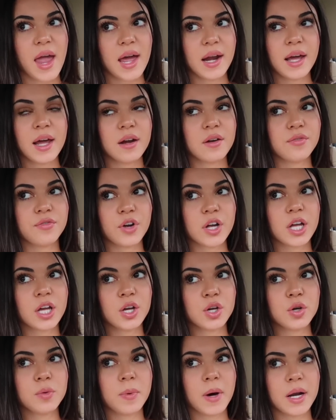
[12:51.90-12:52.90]
And I had a
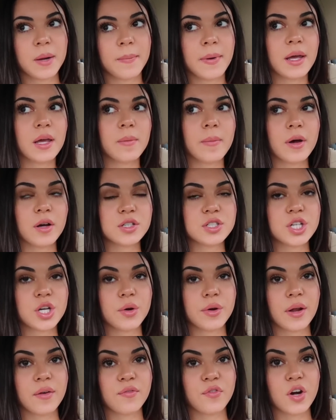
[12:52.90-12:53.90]
freaking coupon in my email
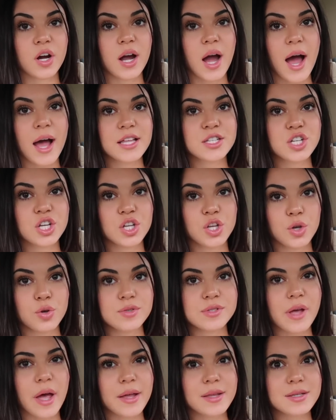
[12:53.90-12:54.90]
too, and I forgot to
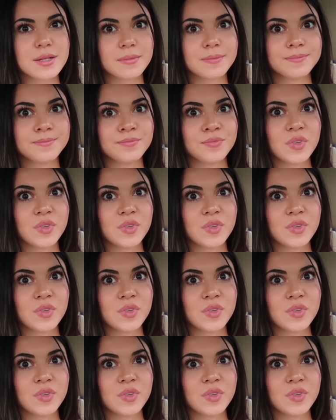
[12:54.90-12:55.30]
use it.